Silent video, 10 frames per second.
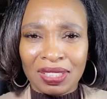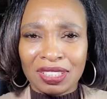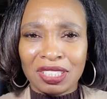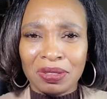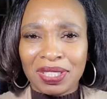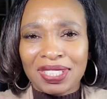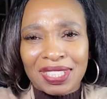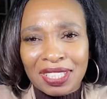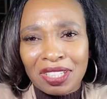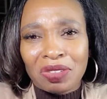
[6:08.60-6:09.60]
she was just
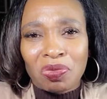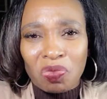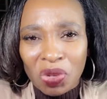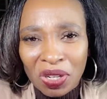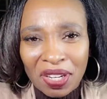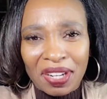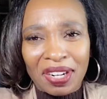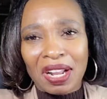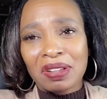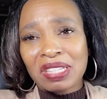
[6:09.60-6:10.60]
sitting there looking,
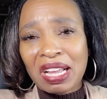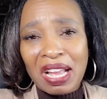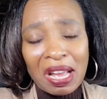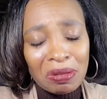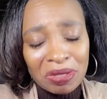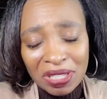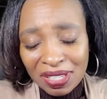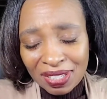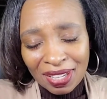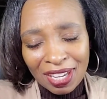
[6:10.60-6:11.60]
and I was like,
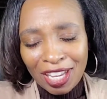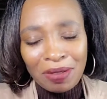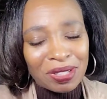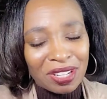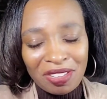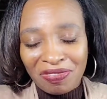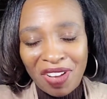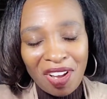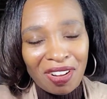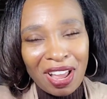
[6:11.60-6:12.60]
it was in the
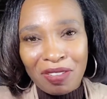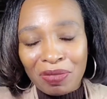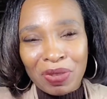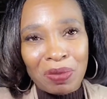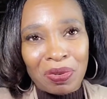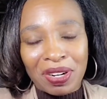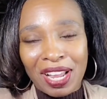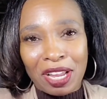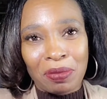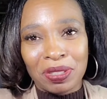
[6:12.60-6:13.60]
fall. I remember it
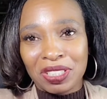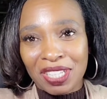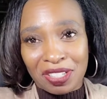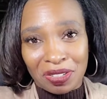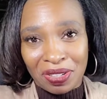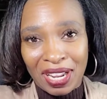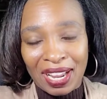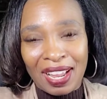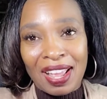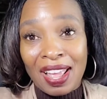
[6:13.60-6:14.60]
like it was
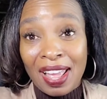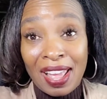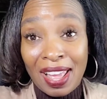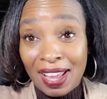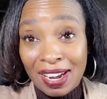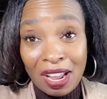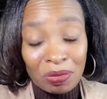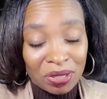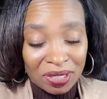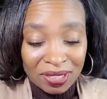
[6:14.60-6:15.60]
yesterday. And I
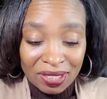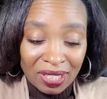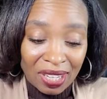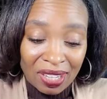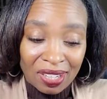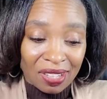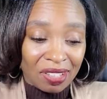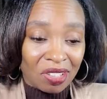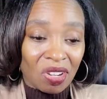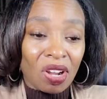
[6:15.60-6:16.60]
was just like,
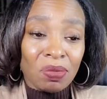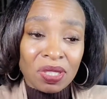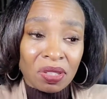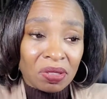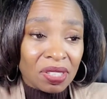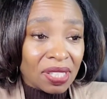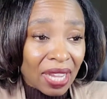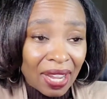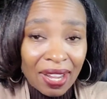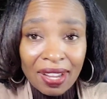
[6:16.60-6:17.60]
you know, I'm so
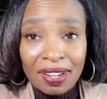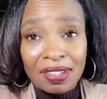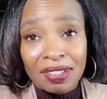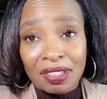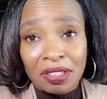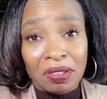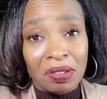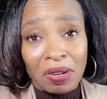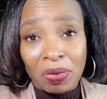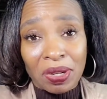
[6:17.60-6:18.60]
sad, you
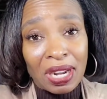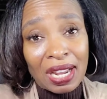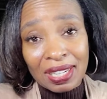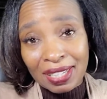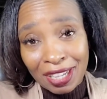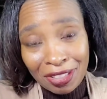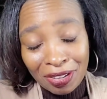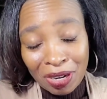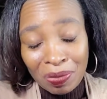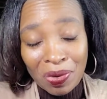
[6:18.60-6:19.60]
know, we're not together
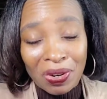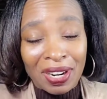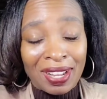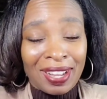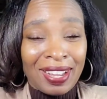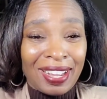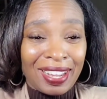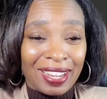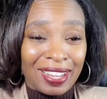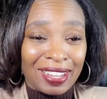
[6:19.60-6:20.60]
anymore.
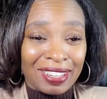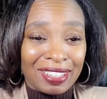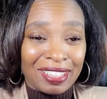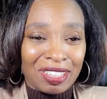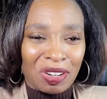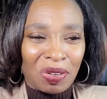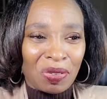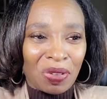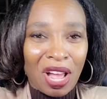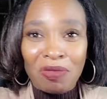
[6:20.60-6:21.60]
And, you
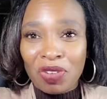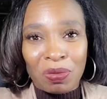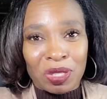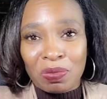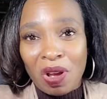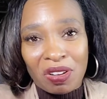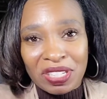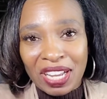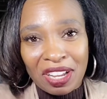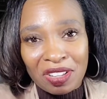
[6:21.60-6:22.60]
know, I'm from a small
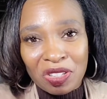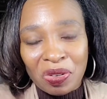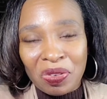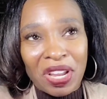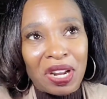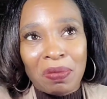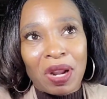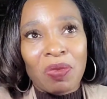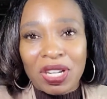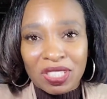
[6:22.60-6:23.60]
town, so
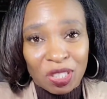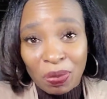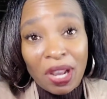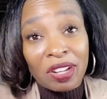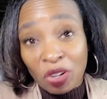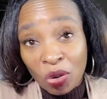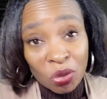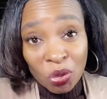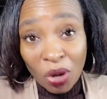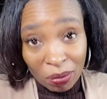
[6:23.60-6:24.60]
anybody watching this probably
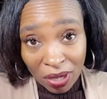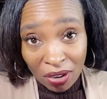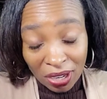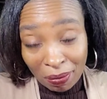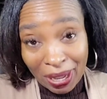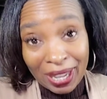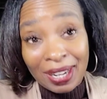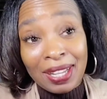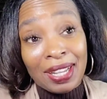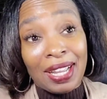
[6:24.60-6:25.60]
knows who I'm talking about.
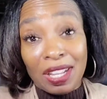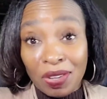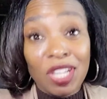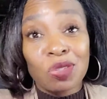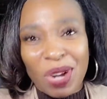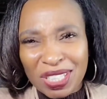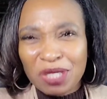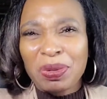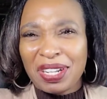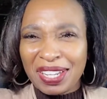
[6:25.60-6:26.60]
If he's watching,
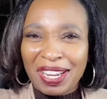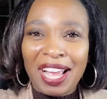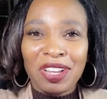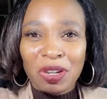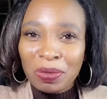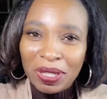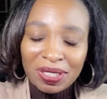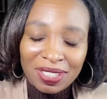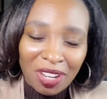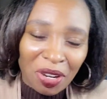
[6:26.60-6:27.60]
he's probably like, how are you going to be
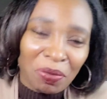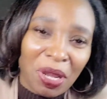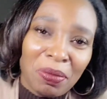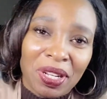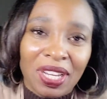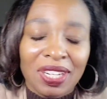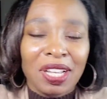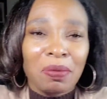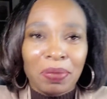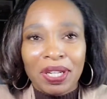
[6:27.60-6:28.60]
talking about me like
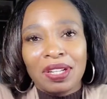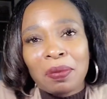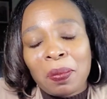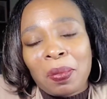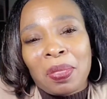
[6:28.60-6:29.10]
that? But,